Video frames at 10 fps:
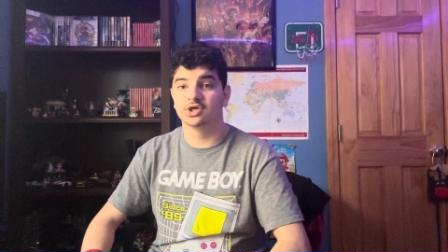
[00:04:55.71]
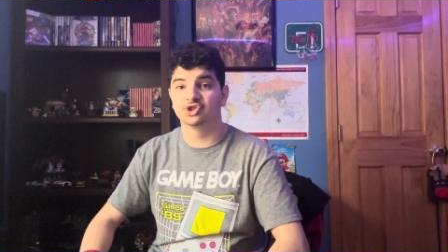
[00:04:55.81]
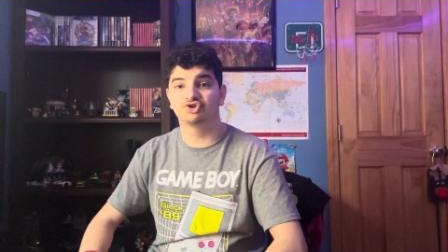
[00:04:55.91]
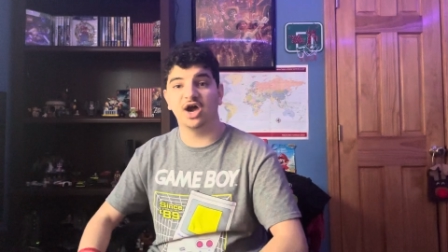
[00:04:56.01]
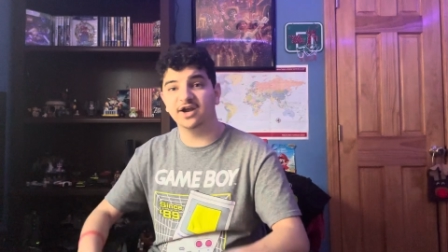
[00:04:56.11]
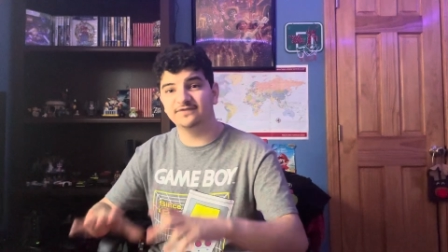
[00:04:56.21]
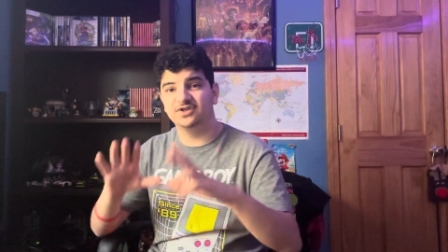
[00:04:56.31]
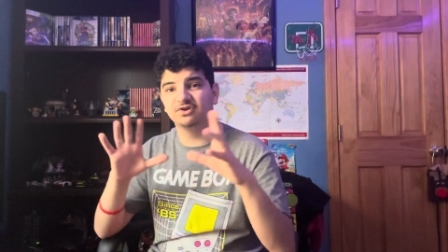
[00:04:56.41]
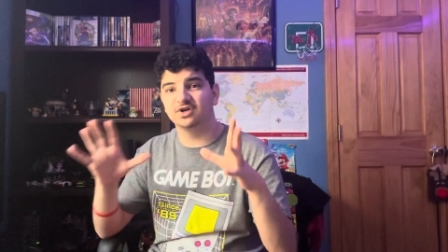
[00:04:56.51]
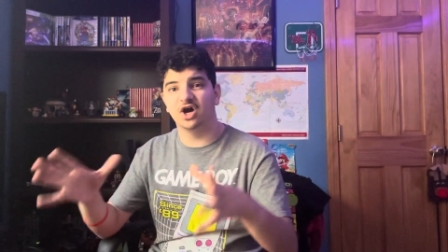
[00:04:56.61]
So out of
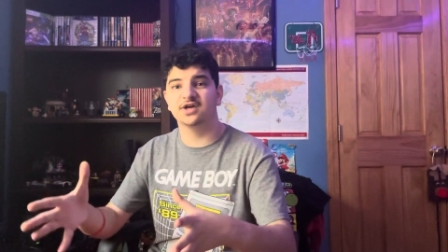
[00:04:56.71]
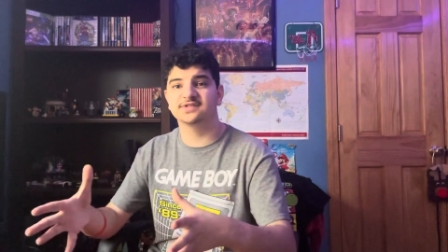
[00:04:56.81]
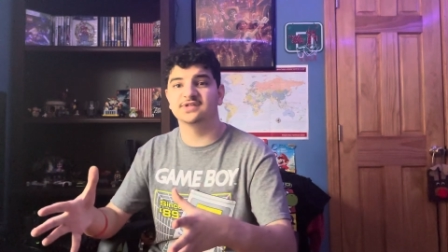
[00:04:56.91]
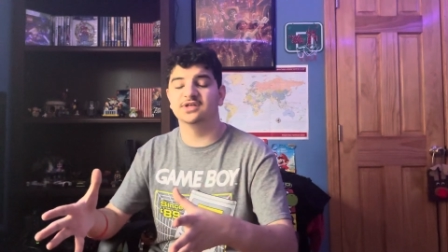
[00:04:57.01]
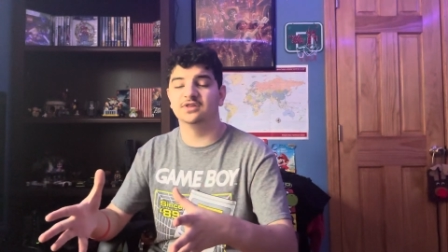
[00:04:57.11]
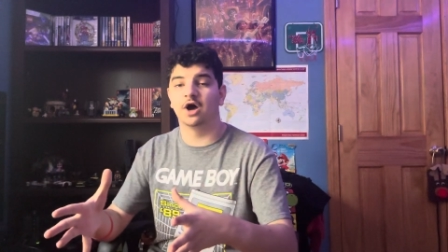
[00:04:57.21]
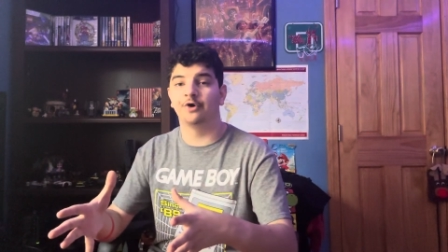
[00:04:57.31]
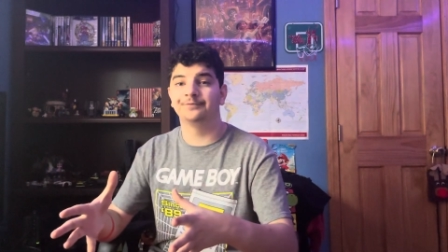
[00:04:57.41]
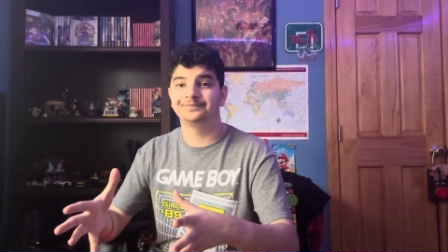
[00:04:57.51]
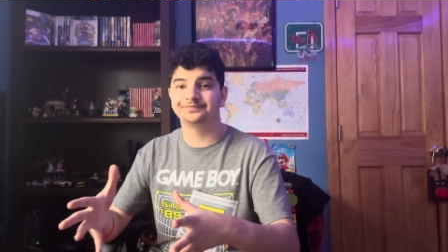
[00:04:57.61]
curiosity
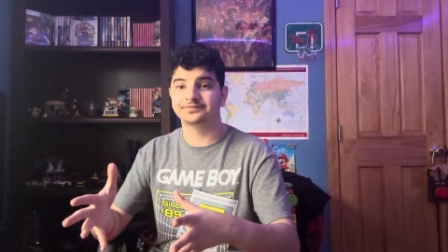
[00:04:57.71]
though,